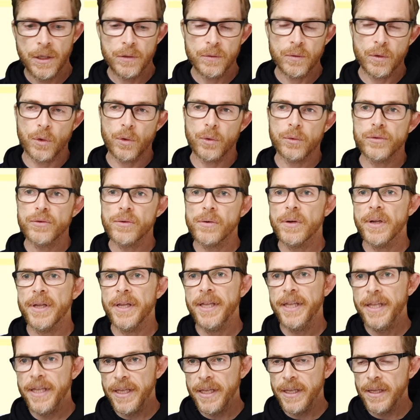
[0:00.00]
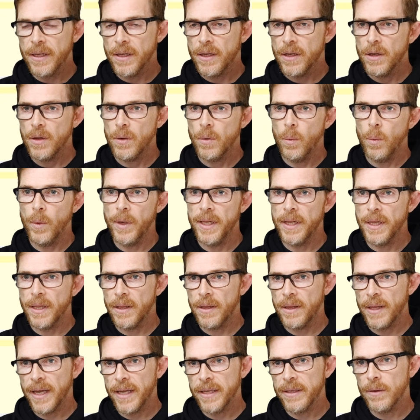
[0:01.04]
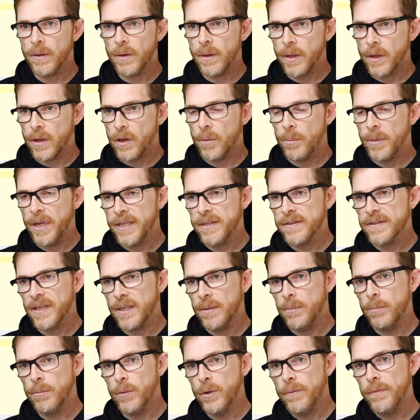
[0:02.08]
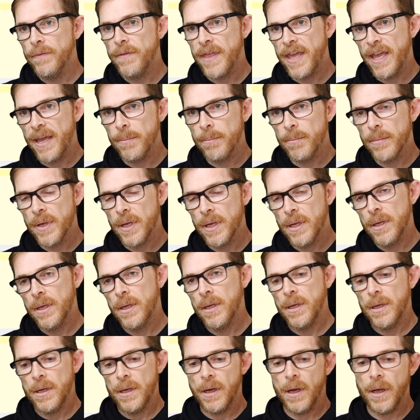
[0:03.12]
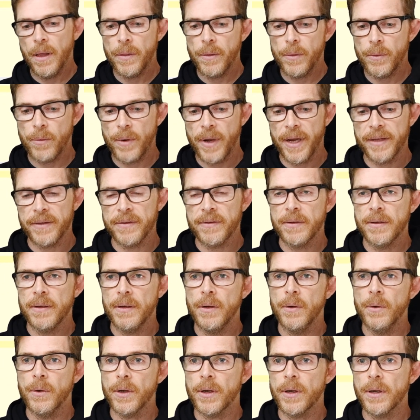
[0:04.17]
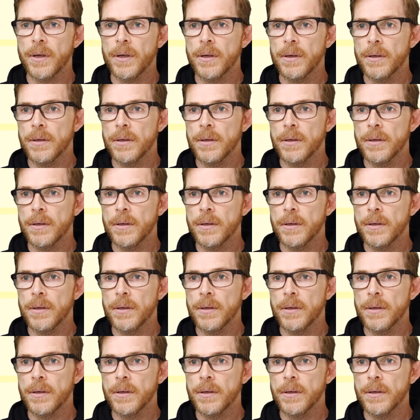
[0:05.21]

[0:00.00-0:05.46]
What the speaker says: So Control E will align all the commands and move them on the right. Look,